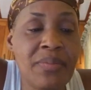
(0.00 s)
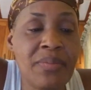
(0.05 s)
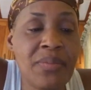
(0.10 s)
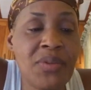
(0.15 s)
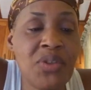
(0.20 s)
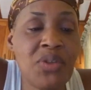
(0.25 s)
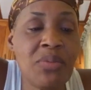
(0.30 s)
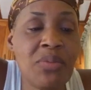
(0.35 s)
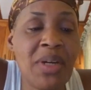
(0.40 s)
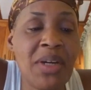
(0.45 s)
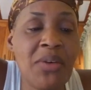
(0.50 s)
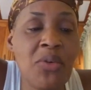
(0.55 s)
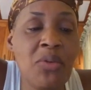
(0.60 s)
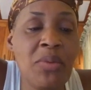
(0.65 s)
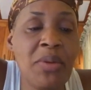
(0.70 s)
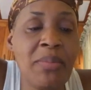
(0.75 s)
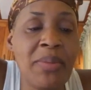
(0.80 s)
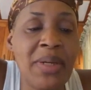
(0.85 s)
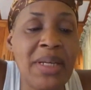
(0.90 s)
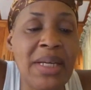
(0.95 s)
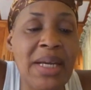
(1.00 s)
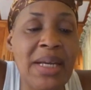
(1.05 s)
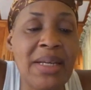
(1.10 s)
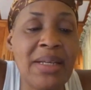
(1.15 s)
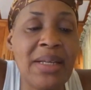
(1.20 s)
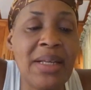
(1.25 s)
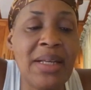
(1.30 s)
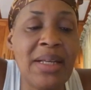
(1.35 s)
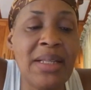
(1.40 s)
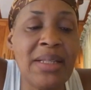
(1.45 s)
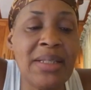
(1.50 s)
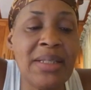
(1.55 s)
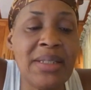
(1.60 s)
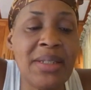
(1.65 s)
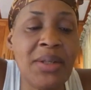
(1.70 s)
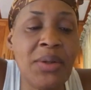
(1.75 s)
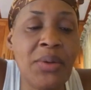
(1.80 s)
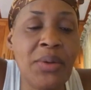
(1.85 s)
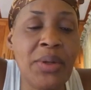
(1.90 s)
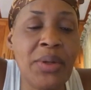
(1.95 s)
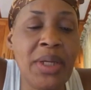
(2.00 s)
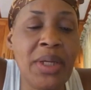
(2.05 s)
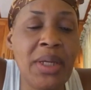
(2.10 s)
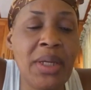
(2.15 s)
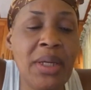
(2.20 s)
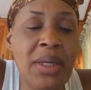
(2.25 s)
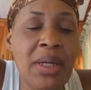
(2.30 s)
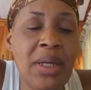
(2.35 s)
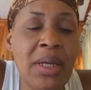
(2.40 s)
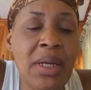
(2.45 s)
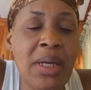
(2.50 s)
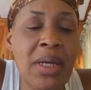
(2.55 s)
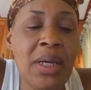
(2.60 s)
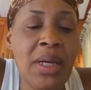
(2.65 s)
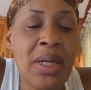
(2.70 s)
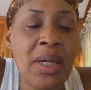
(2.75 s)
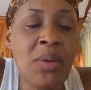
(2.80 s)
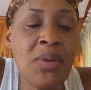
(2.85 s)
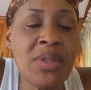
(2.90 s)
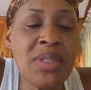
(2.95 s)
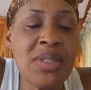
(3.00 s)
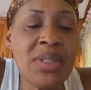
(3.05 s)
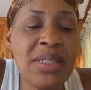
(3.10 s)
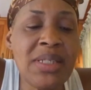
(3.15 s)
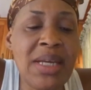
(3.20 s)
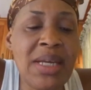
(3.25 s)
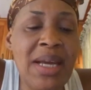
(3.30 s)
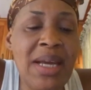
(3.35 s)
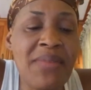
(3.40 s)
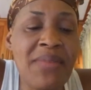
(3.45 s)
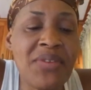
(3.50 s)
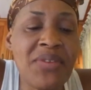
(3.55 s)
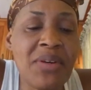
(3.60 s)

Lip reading: to my home in Banana Island, Ikoyi. It was a day after